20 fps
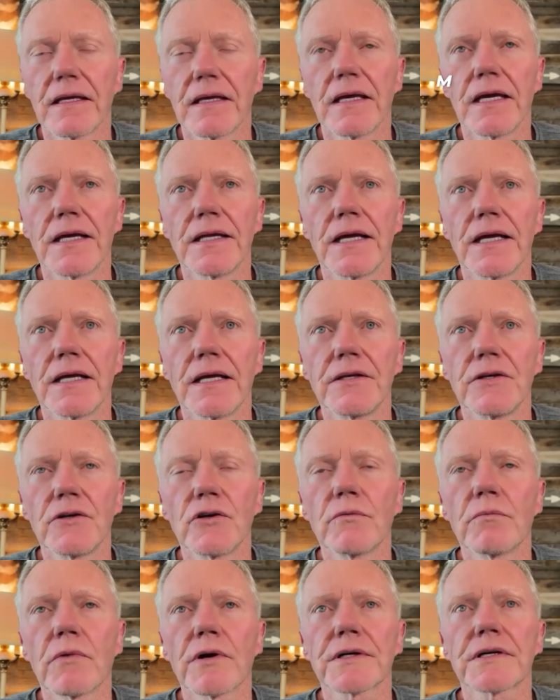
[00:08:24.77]
And, and you
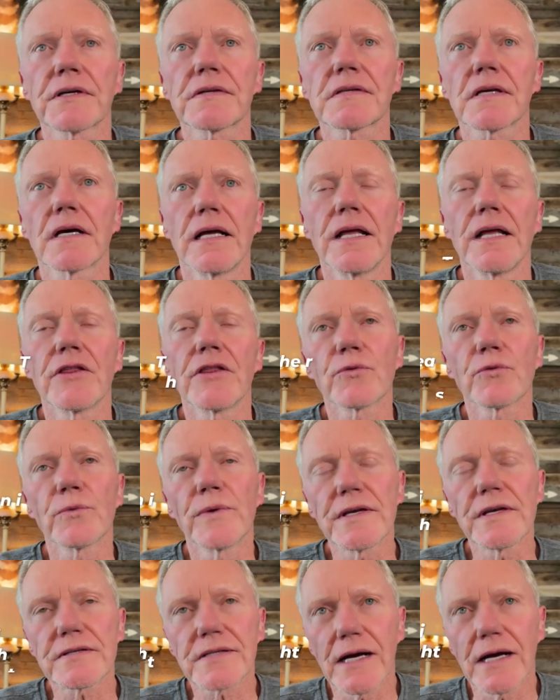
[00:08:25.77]
know, Marcus, the
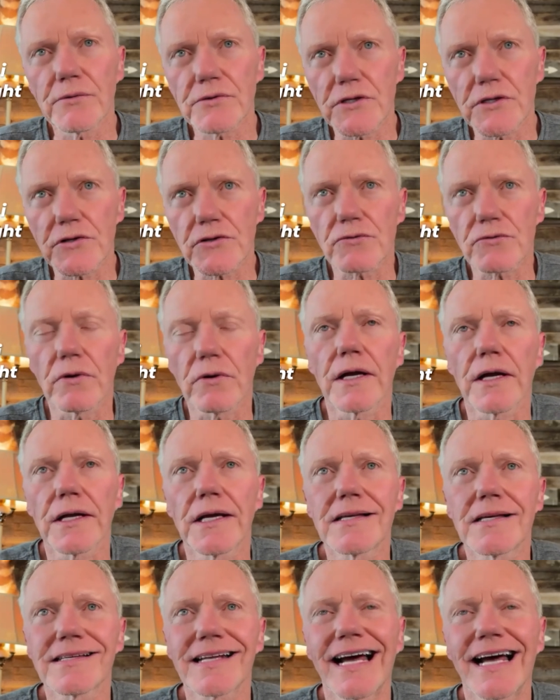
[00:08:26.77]
reason I was distraught
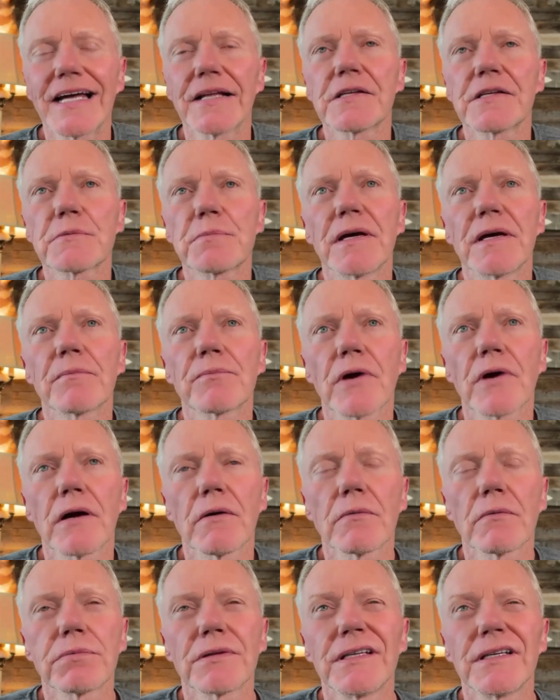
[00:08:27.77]
is that I had spent
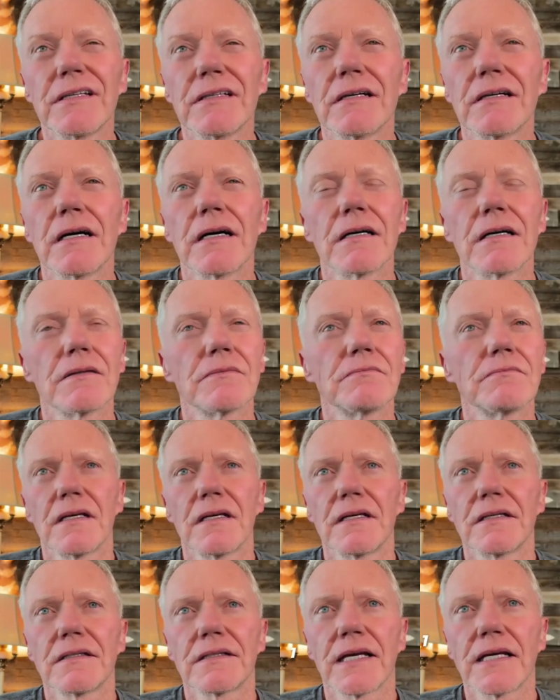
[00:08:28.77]
probably um,
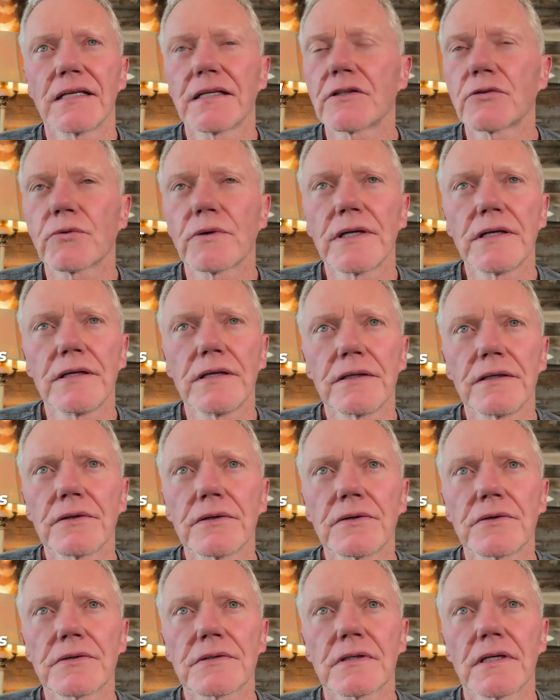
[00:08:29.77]
ten to twenty
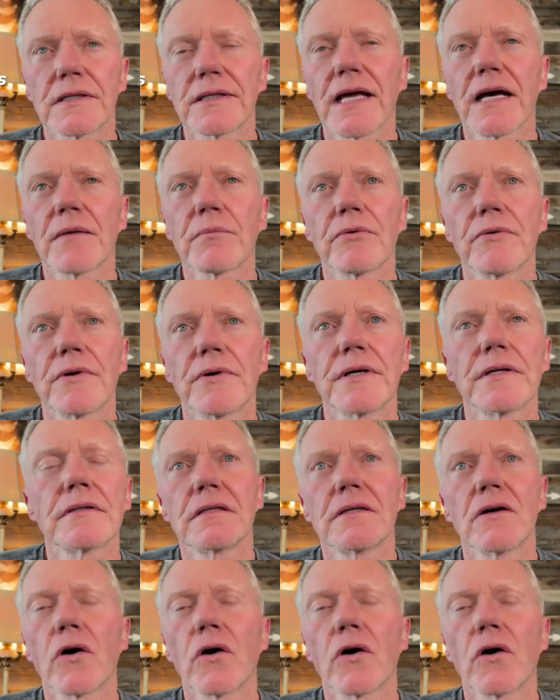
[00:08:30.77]
years at that point.